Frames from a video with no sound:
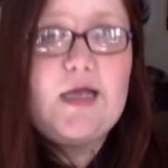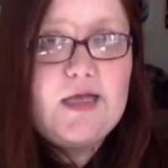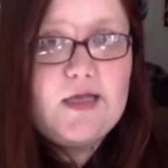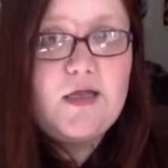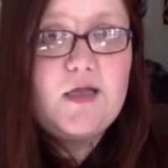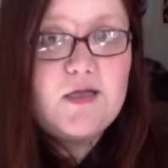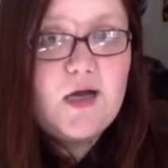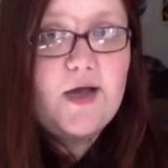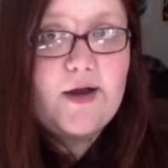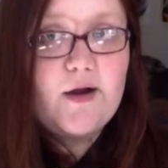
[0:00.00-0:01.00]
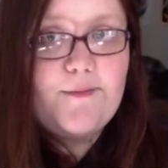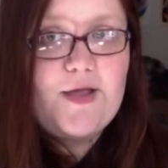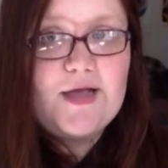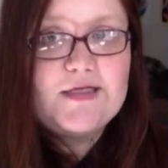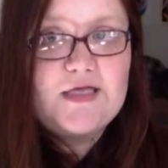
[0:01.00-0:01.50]
indie dyer
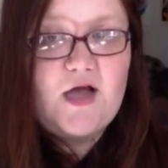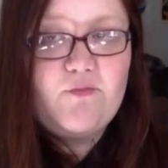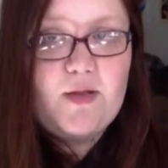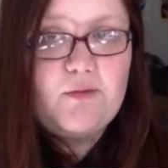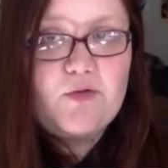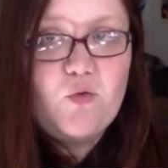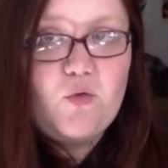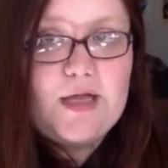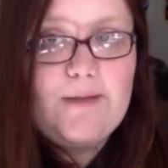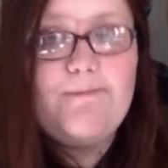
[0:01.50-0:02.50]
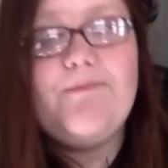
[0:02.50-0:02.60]
because I've played with Kool-Aid.